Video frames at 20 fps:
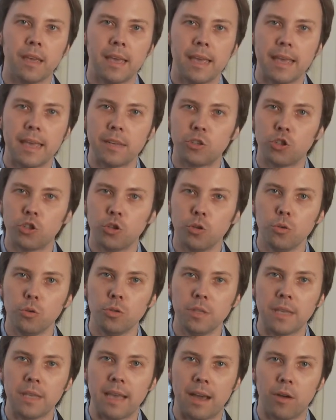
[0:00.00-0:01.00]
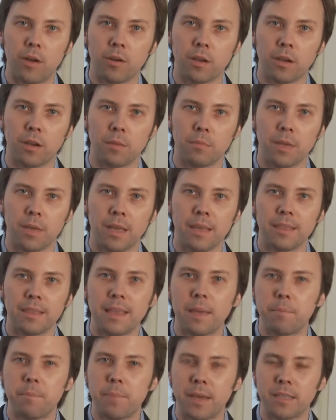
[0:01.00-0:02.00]
and choose the outcome
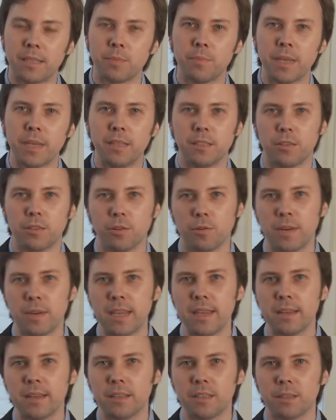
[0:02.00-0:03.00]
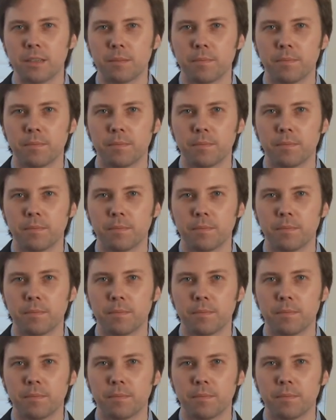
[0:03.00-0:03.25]
that best meets their needs.